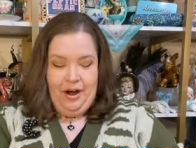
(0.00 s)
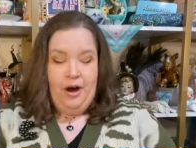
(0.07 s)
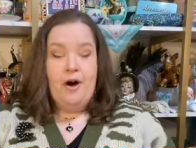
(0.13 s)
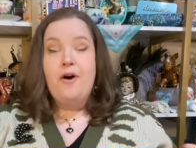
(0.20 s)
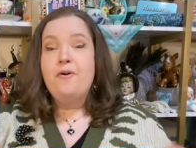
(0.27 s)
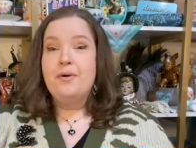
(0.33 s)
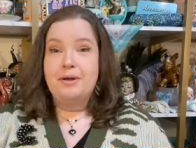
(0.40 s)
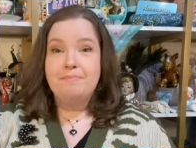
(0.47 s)

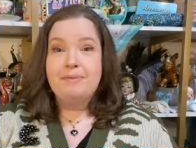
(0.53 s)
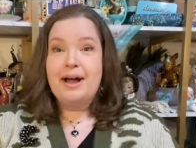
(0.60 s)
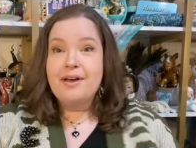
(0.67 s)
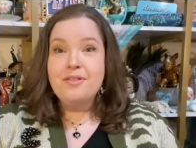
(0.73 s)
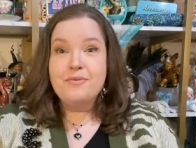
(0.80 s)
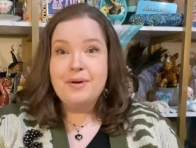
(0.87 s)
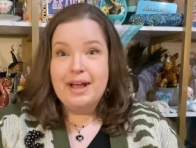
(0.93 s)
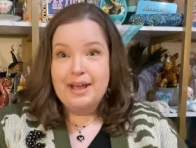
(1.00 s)
Oh, and by
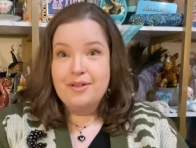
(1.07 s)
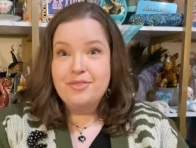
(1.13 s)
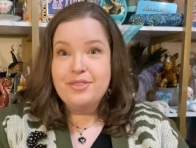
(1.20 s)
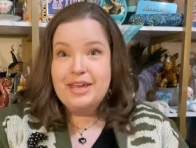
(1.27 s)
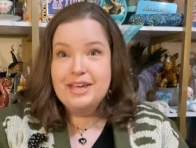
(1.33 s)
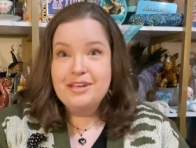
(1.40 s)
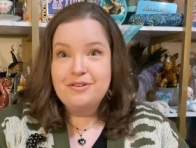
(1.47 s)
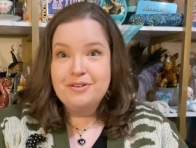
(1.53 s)
the way,
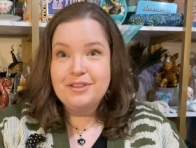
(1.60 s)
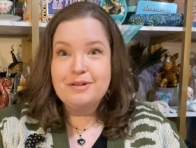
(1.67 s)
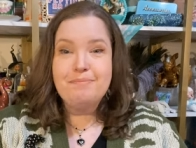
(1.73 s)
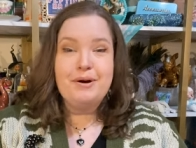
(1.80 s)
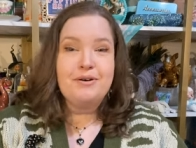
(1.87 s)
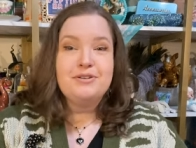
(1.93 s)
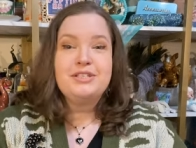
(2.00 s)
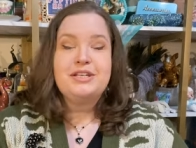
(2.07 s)
thank you to the
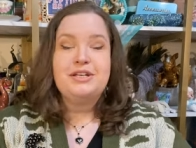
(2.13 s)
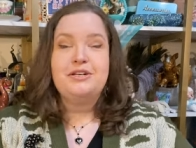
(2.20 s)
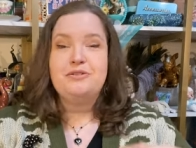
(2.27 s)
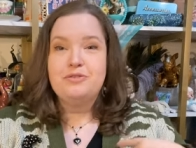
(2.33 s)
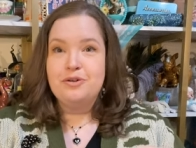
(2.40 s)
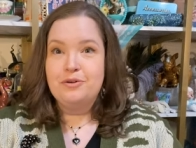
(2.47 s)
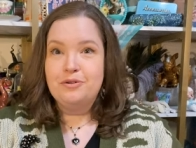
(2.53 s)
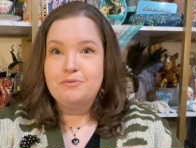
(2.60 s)
person who
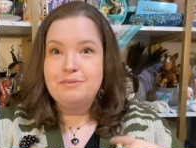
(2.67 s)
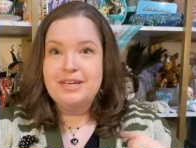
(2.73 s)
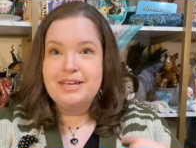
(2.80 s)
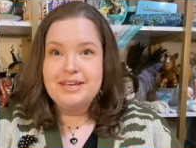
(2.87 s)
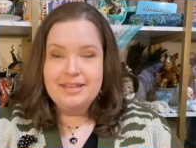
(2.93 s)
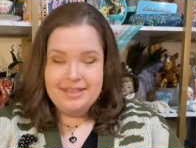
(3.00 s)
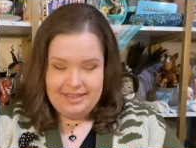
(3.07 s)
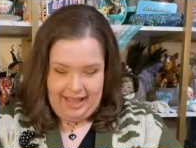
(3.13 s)
told
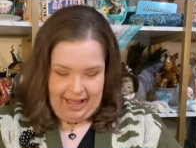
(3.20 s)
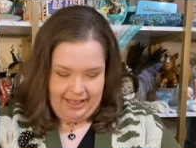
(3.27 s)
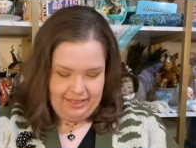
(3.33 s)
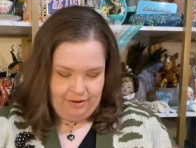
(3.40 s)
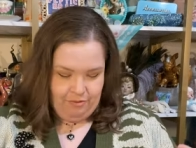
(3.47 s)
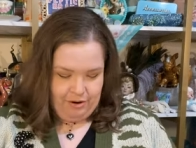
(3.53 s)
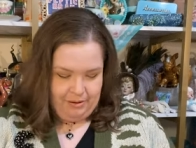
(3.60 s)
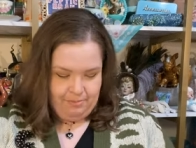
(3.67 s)
me that
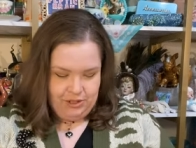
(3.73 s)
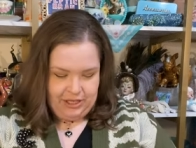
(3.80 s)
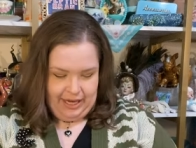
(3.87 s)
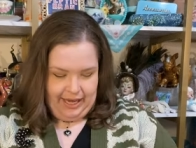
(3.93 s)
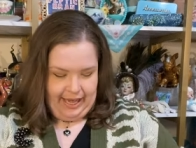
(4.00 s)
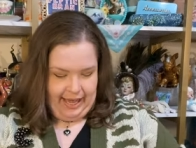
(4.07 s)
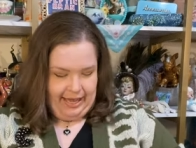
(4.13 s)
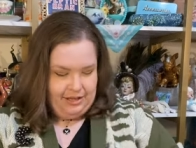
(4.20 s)
the rib
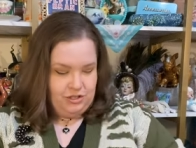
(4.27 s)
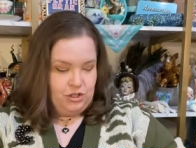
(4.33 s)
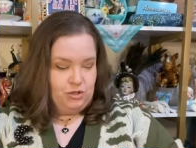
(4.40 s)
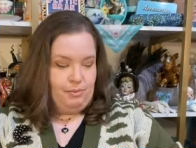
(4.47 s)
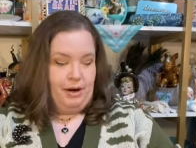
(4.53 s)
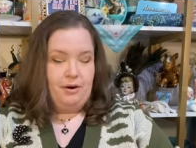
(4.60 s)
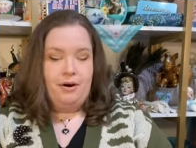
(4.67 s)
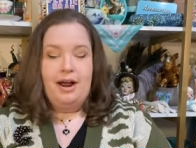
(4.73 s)
cage
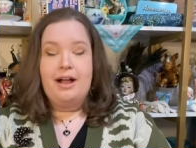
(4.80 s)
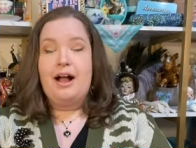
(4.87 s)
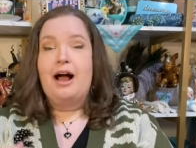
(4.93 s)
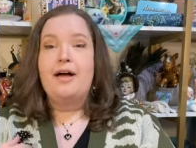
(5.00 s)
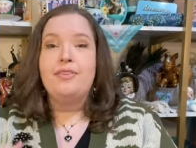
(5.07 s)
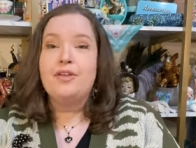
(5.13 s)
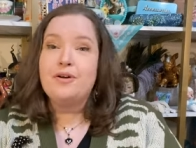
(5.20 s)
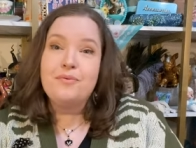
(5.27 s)
sweater I
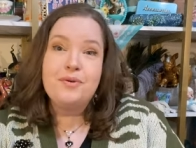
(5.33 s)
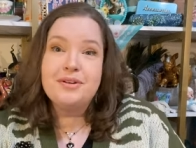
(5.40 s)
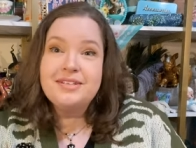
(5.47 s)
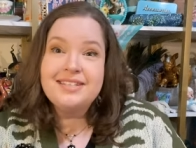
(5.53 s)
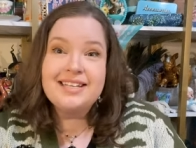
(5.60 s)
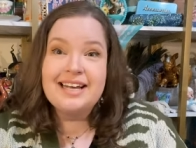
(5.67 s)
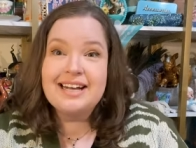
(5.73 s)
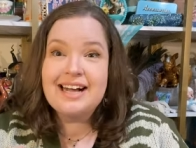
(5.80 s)
got, there
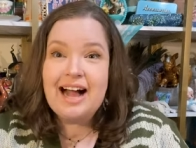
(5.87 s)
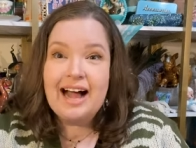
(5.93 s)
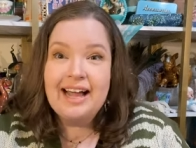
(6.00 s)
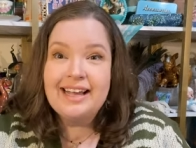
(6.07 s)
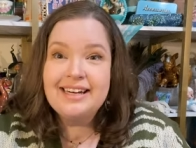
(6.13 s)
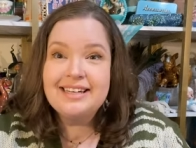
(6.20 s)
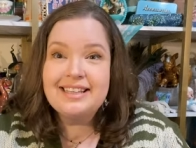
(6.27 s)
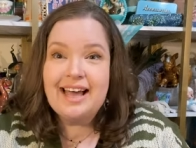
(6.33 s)
was a
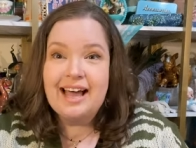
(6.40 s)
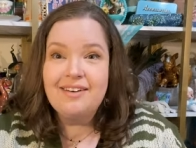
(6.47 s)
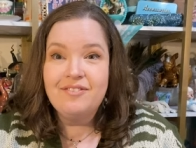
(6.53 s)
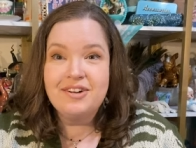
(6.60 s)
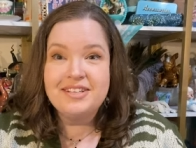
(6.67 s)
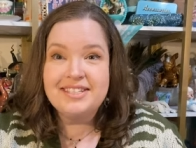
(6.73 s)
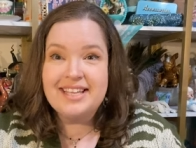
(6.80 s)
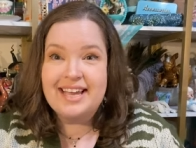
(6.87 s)
kind that
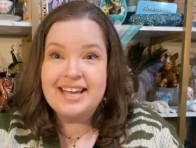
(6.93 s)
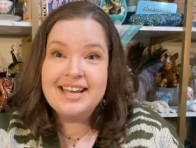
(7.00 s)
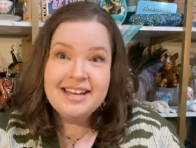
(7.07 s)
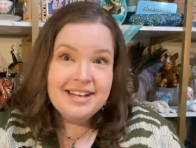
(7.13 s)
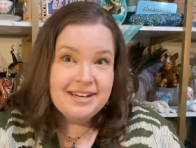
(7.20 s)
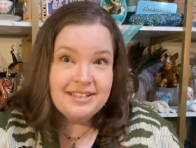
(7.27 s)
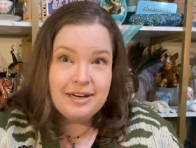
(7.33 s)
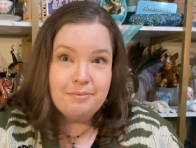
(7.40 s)
was like
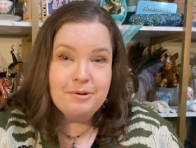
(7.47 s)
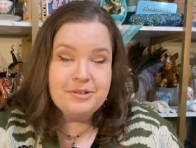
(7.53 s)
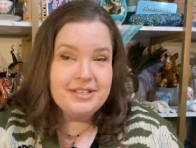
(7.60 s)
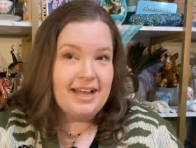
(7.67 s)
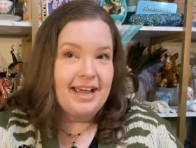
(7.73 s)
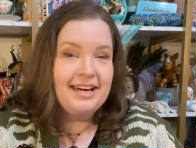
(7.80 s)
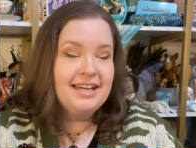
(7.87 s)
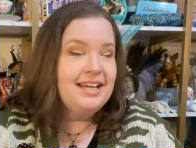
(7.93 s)

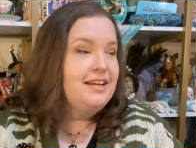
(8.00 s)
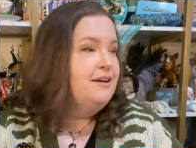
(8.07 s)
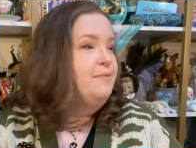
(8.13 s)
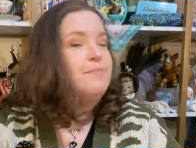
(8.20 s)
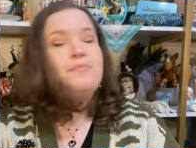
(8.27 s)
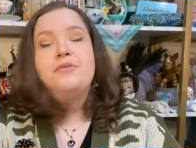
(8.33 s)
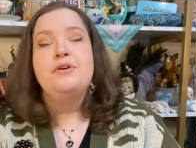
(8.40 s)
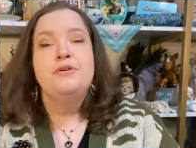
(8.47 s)
double-sided.
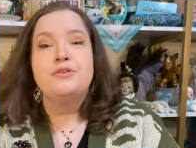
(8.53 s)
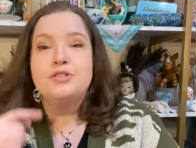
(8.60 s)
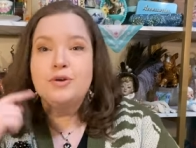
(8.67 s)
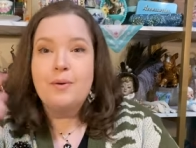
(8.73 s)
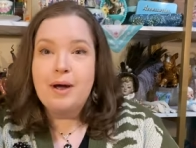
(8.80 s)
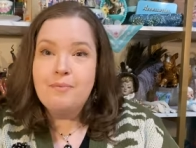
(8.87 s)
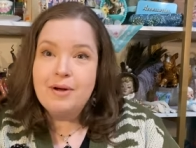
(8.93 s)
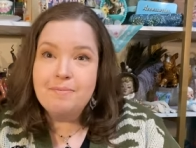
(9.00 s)
So
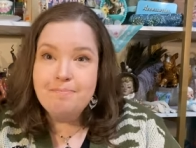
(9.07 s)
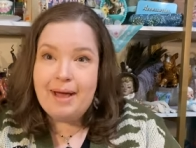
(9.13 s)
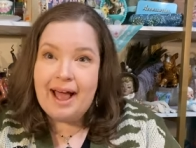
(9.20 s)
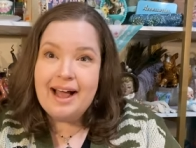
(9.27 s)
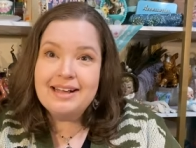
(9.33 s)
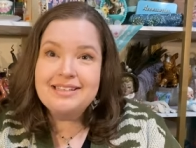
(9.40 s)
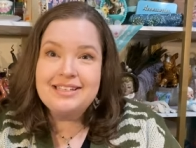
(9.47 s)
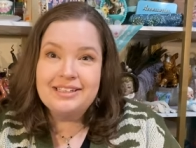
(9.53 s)
I went
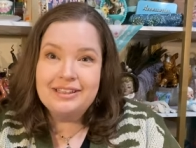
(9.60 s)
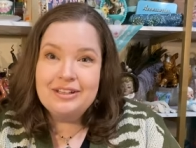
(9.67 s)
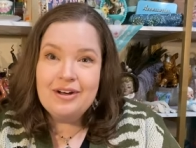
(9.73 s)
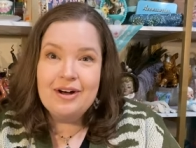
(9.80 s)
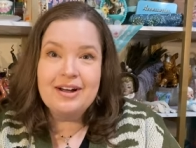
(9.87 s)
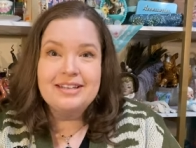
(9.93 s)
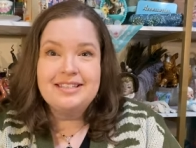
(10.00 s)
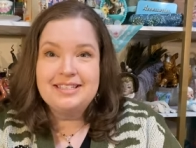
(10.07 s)
back to
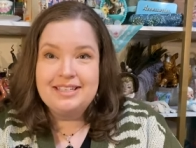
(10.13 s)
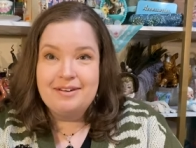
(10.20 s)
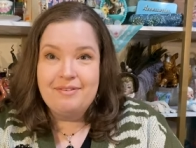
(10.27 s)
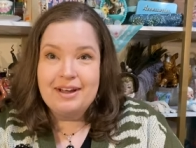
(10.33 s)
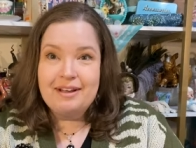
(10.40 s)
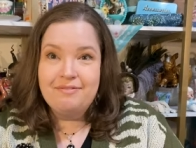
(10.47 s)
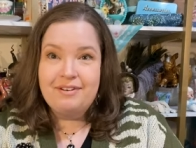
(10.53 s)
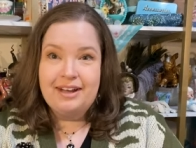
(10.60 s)
look to see if I
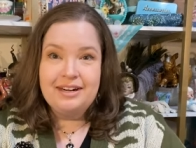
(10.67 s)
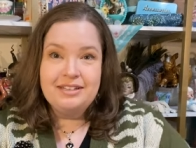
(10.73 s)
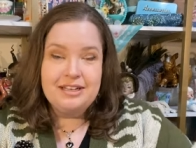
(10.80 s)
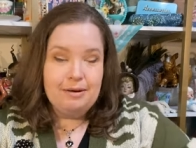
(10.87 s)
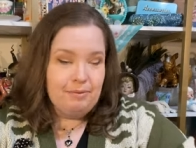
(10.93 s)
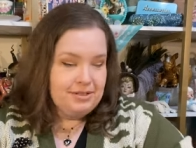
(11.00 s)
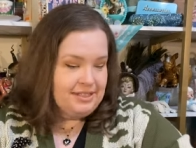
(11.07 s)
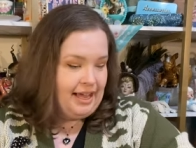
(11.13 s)
could find a
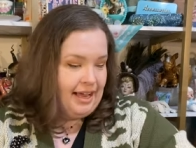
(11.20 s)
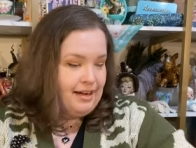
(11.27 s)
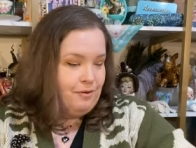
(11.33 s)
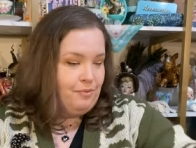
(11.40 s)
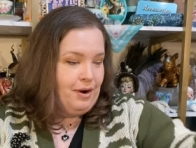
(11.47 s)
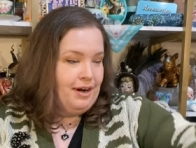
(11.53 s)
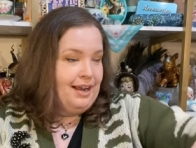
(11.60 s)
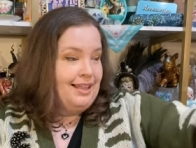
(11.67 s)
double-sided one.